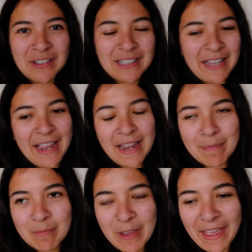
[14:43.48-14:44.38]
today
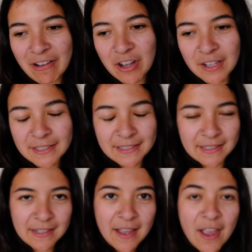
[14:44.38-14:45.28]
without us
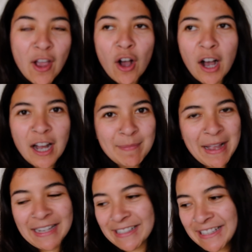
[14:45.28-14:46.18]
as I'm
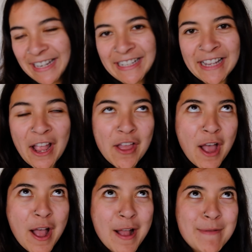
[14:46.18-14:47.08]
editing
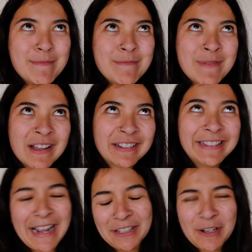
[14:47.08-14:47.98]

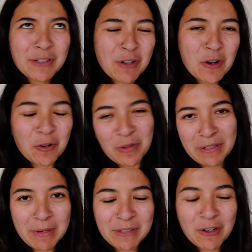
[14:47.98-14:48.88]
next week's vlog or
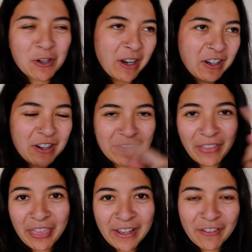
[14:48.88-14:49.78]
this week's vlog. I can't
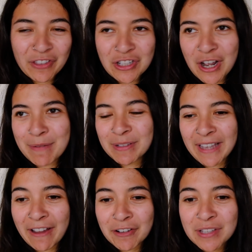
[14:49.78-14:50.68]
even think of the time
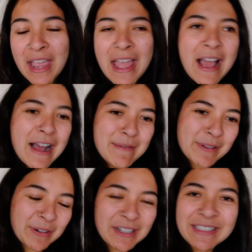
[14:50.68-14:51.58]
scales.
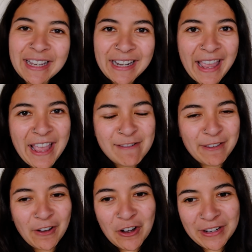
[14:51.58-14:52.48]
So I stayed here
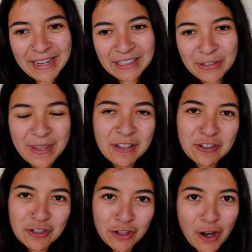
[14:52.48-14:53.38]
with Onyx so he could
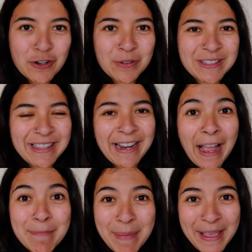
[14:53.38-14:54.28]
just go do his thing
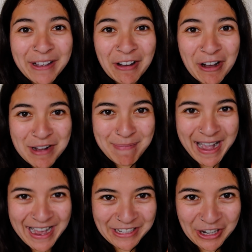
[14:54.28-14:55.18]
and pick up
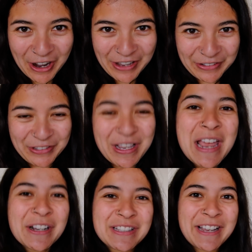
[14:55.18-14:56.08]
our tiles
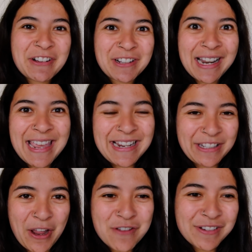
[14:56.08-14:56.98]
because they got
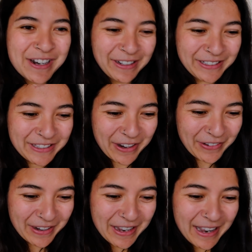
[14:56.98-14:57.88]
glazed overnight. So
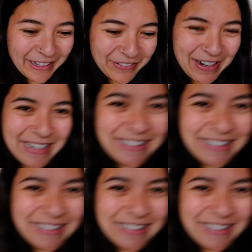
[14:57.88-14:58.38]
are you ready